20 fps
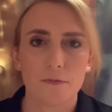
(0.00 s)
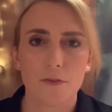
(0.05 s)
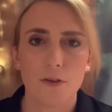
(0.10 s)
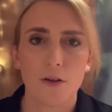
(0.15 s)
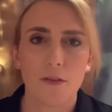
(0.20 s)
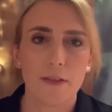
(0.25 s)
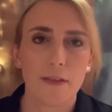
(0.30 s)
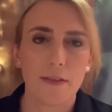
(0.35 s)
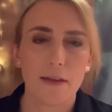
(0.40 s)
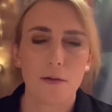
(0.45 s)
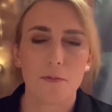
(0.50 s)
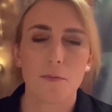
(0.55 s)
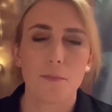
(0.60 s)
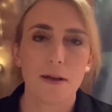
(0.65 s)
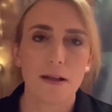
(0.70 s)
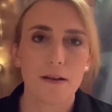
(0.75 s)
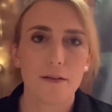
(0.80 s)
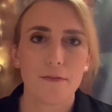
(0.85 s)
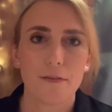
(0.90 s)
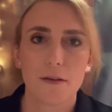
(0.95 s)
that will
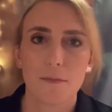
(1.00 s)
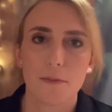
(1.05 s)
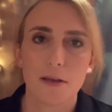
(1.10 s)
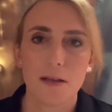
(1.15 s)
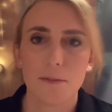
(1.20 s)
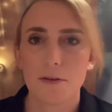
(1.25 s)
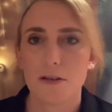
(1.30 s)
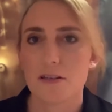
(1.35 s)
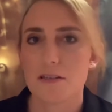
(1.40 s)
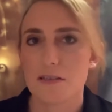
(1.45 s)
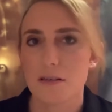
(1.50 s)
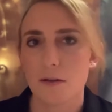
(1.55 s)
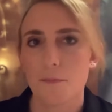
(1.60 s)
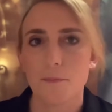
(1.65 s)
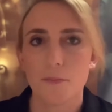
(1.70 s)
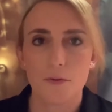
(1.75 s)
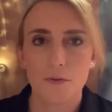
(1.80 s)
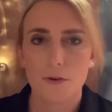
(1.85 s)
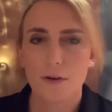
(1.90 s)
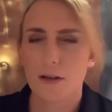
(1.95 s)
benefit me, because I'm
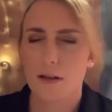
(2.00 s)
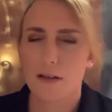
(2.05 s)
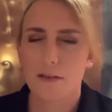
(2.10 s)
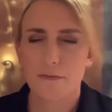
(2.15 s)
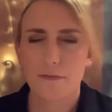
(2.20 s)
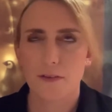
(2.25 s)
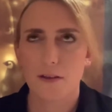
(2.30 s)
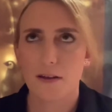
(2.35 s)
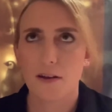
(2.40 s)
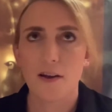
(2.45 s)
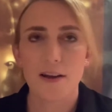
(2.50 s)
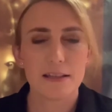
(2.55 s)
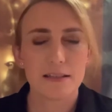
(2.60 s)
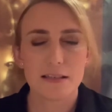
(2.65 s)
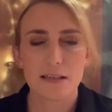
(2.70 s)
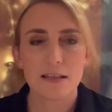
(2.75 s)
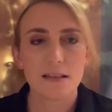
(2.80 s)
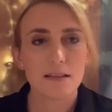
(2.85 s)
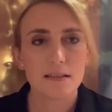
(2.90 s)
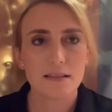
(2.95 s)
born after
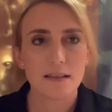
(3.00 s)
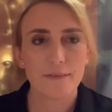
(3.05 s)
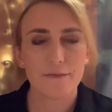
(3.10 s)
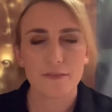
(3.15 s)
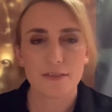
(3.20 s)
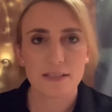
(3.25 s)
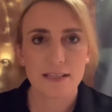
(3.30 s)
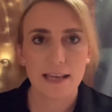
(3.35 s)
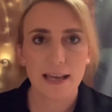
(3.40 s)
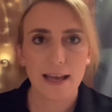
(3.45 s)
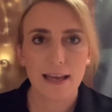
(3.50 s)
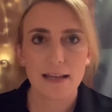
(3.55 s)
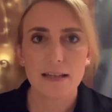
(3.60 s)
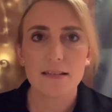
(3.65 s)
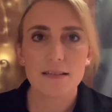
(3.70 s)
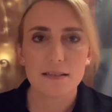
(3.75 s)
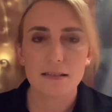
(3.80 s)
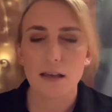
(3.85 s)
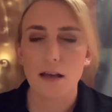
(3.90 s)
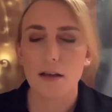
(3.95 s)
1978,
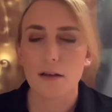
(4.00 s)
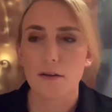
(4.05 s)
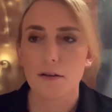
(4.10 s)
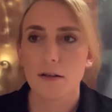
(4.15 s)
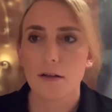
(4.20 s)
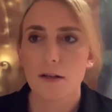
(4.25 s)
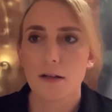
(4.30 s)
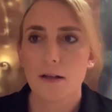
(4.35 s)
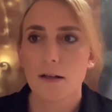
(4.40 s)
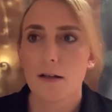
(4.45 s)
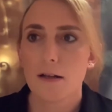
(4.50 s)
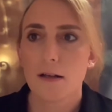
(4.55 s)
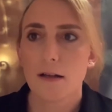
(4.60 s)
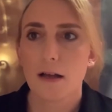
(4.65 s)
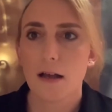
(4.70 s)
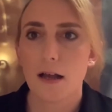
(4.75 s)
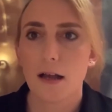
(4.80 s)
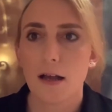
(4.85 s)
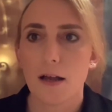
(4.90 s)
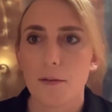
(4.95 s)
so
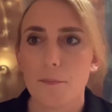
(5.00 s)
by